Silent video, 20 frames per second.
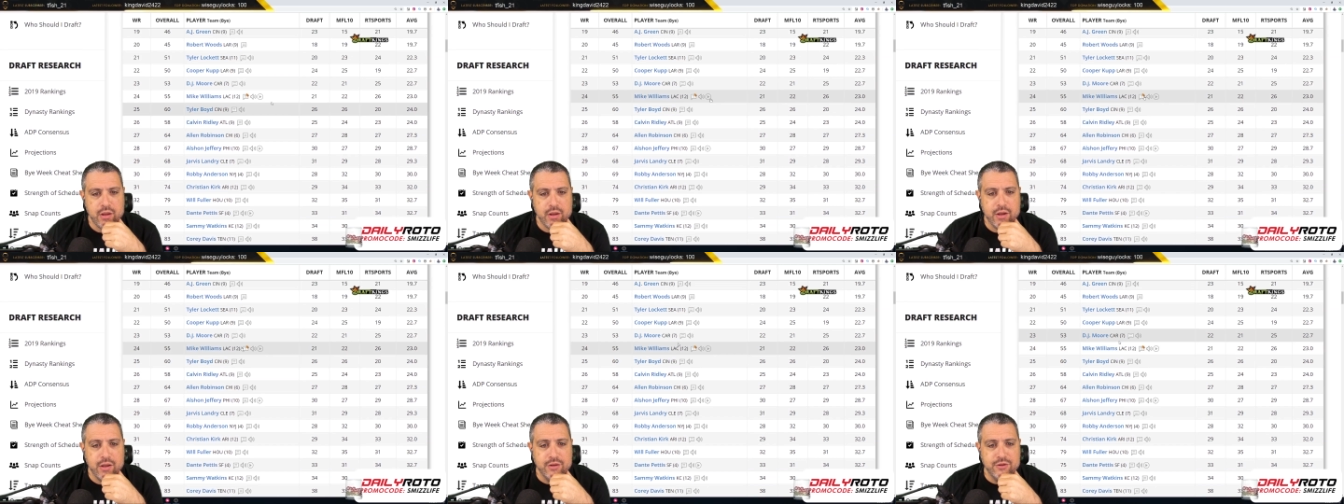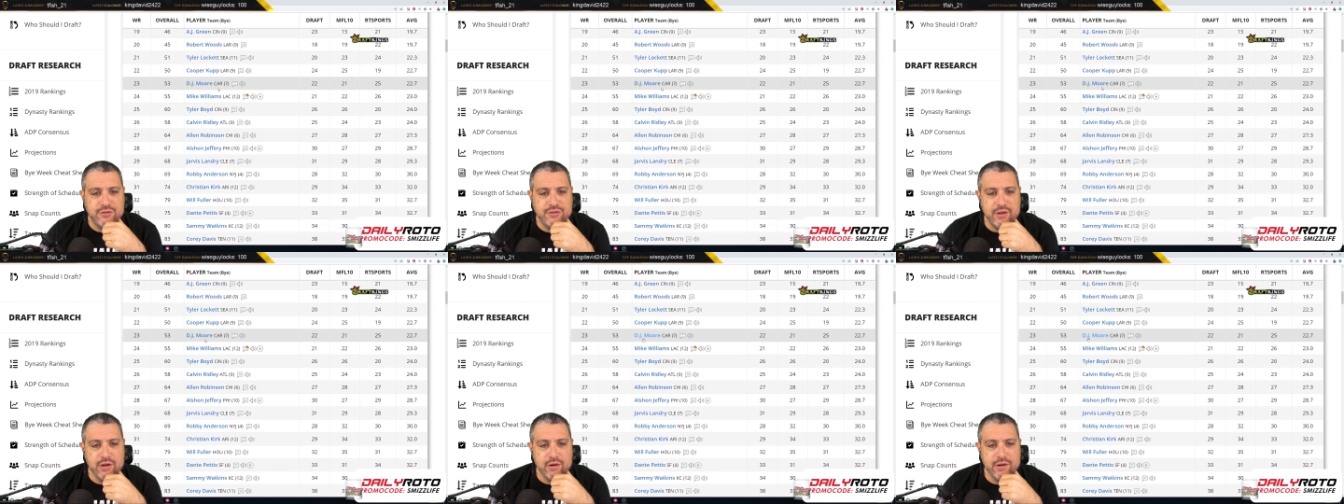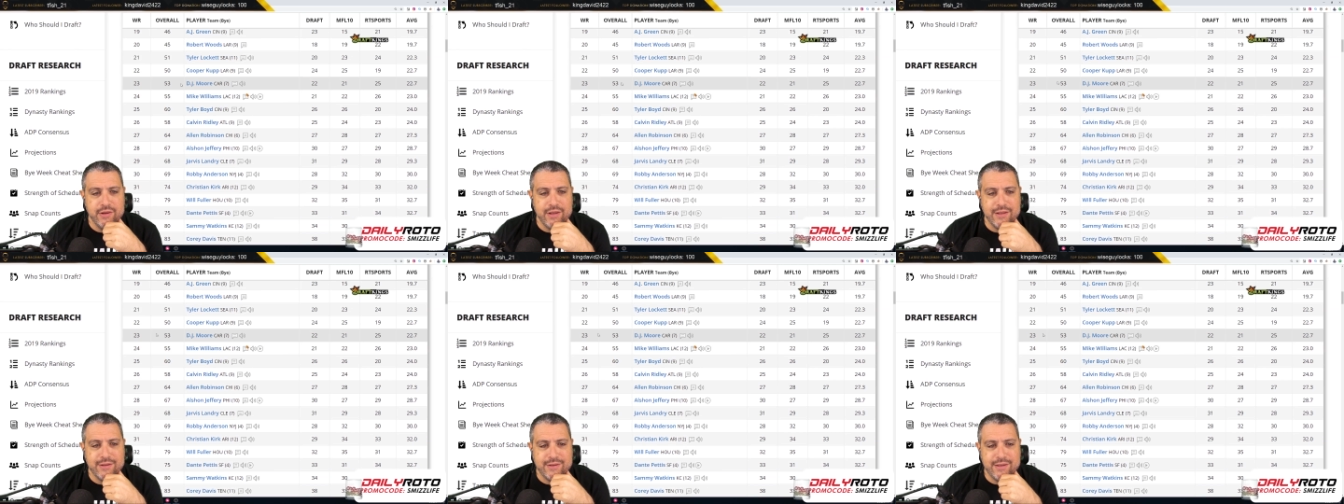
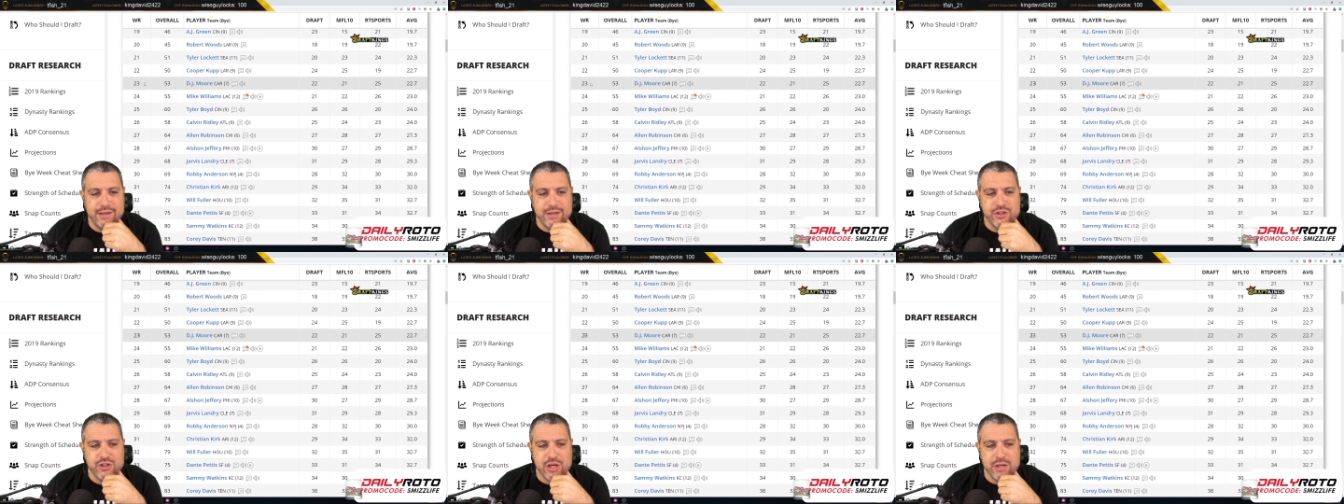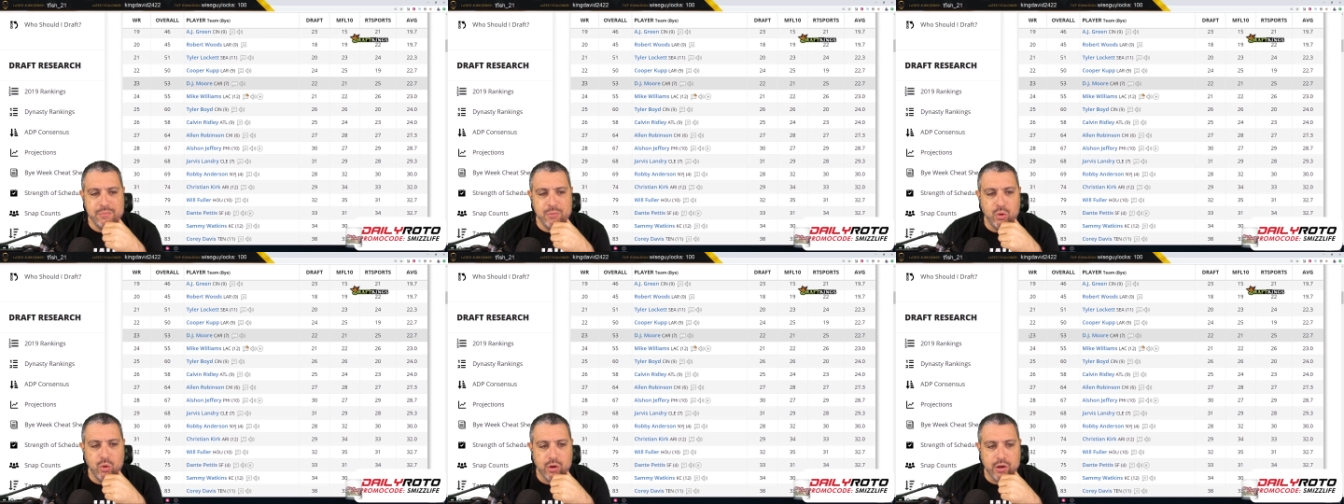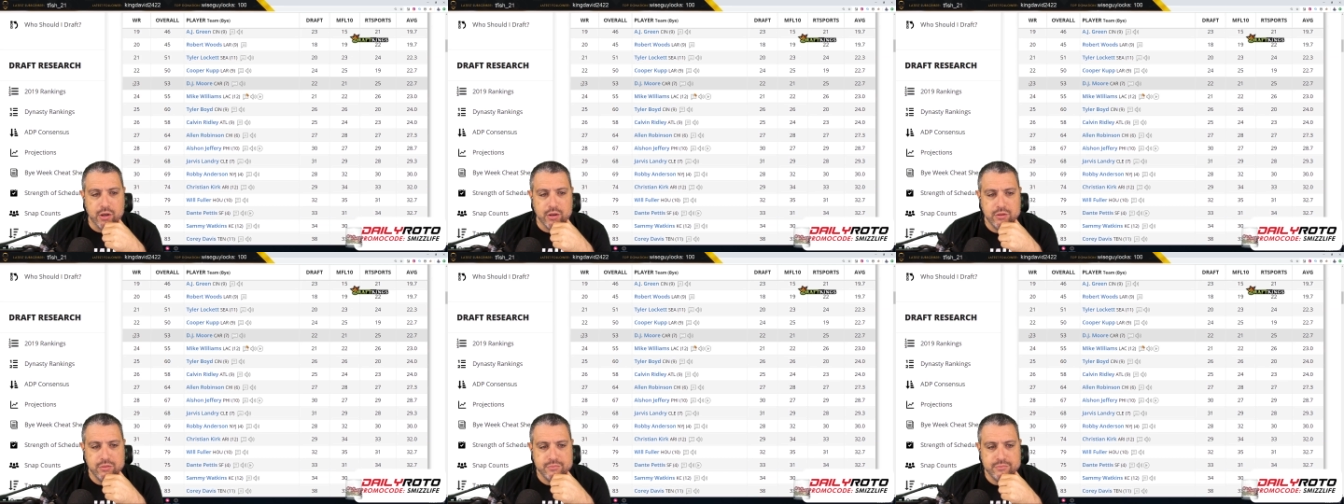Considering that DJ
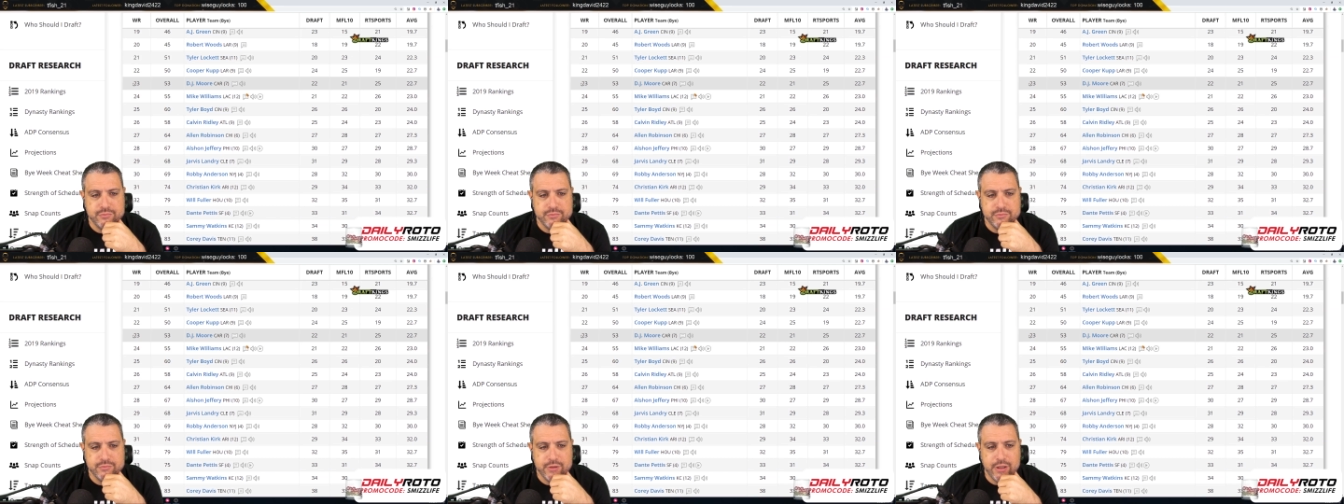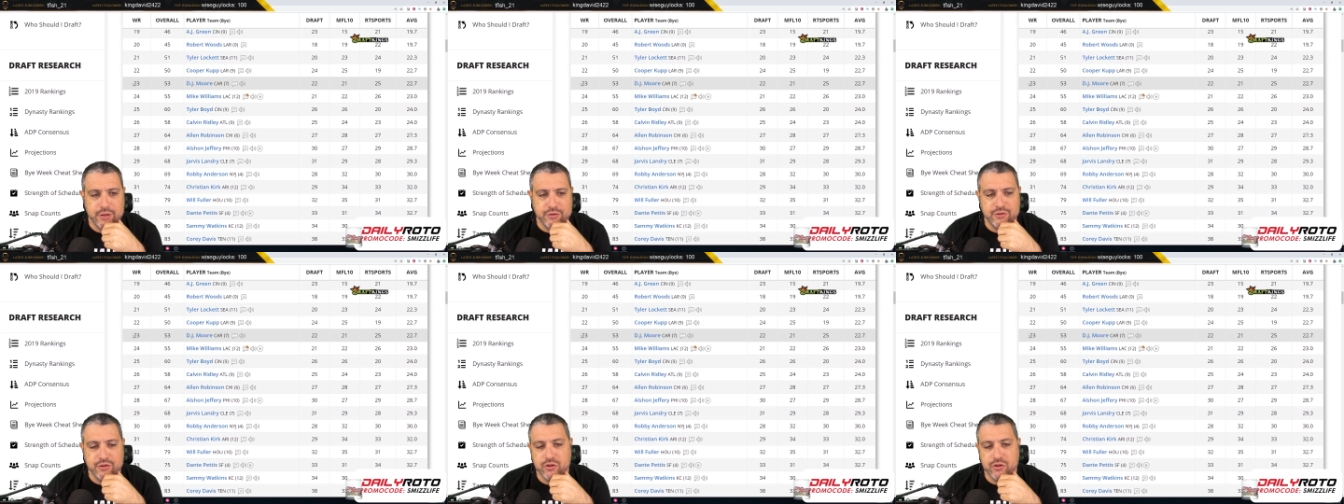Moore is